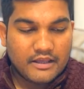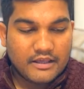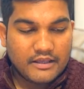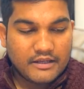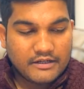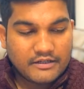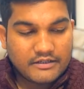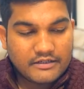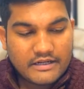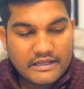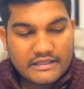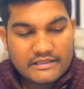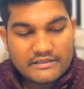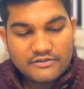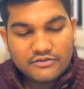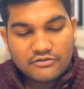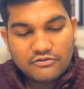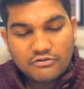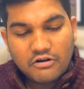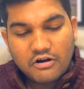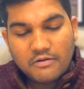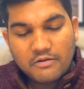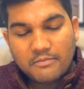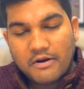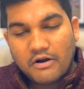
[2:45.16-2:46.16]
it tells
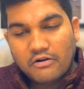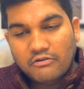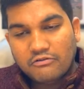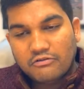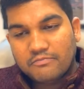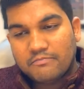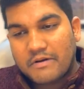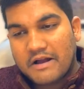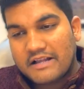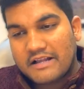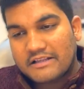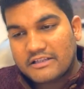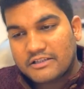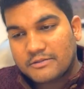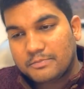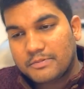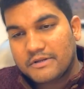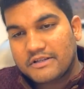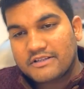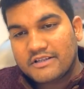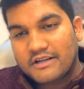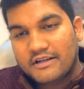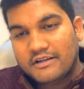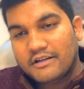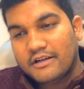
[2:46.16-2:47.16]
you about past,
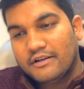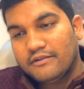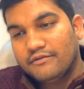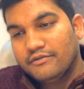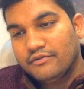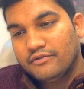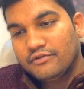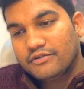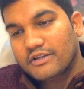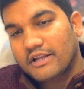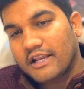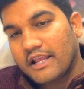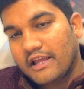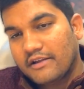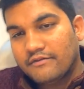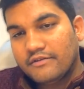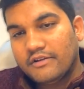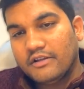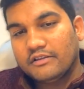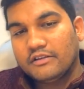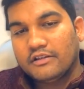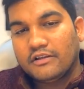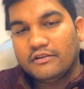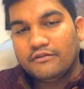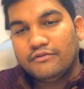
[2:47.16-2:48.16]
present and future,
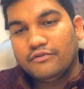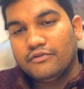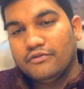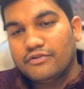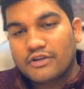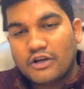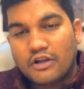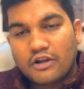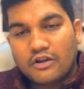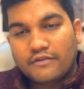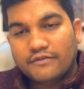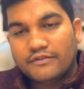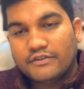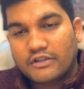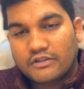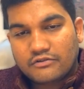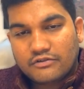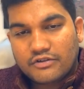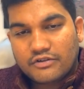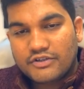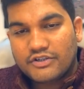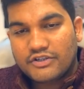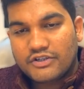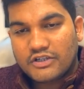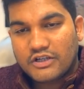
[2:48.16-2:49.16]
everything. Future of the
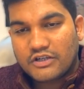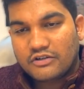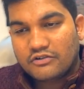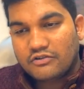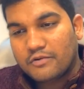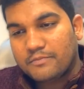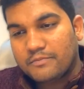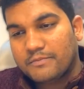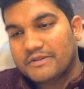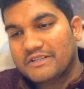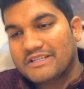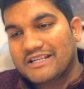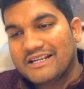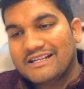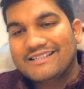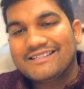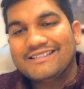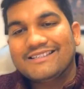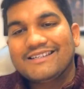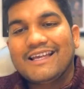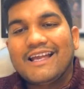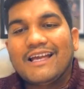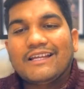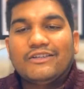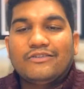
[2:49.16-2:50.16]
question, your present
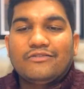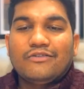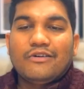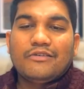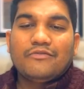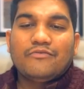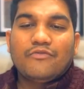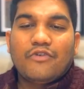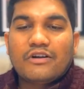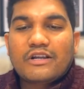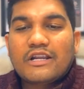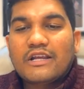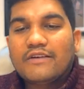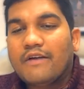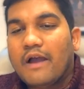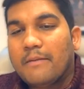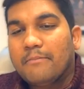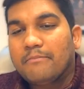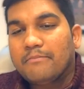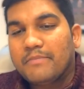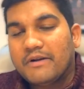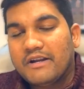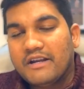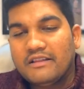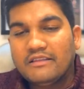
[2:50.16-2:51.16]
scenario and what have
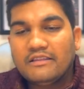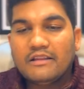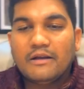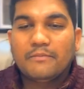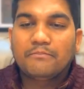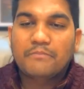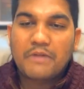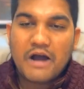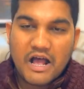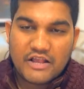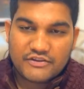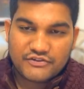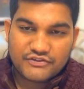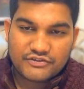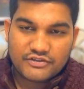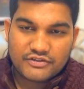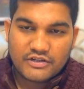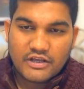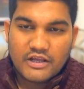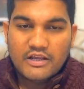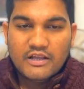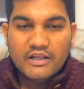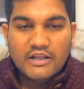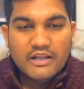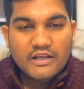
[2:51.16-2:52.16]
happened in the past
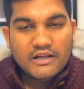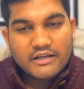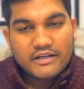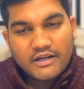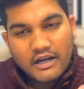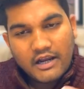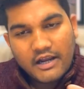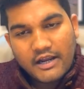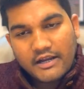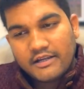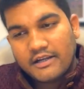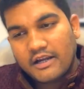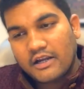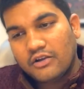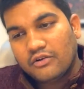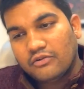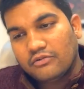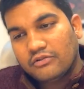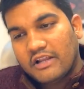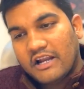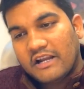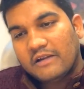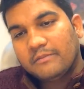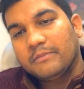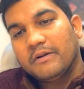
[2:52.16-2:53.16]
related to
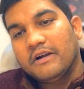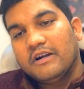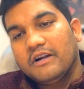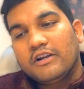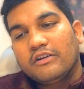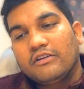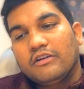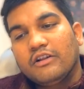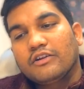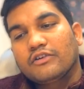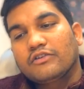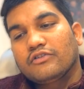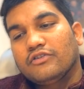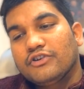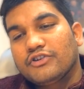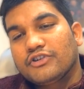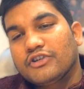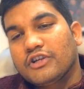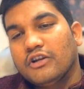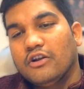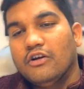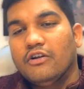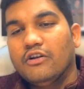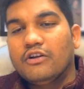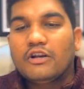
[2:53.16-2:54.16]
that particular
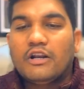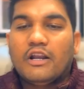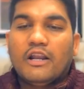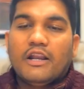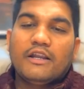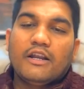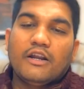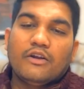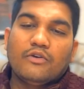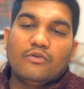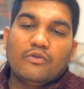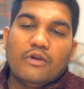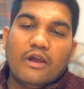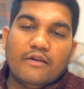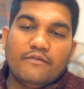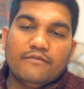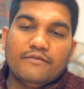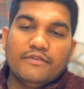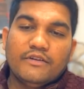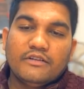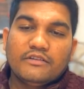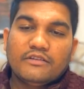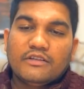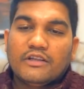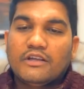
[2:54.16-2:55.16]
question or related to
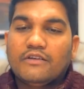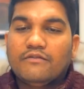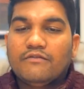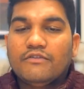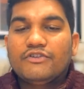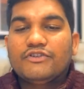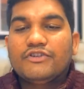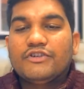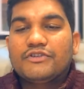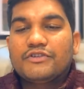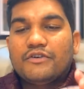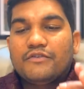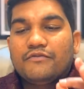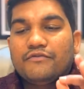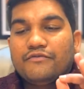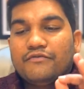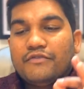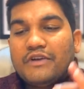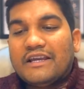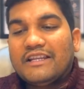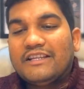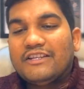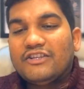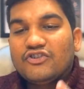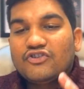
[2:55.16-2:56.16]
everything, which is a
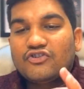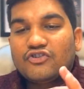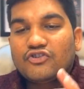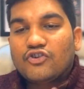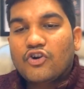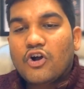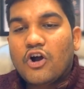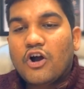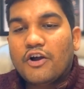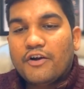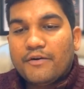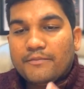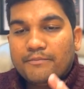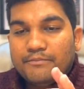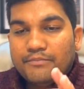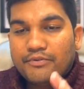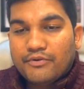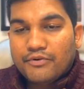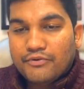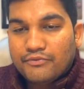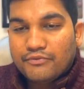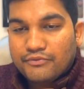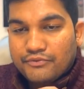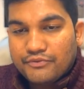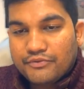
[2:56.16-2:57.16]
very strong
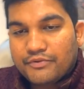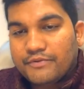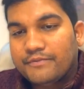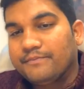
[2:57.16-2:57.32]
proof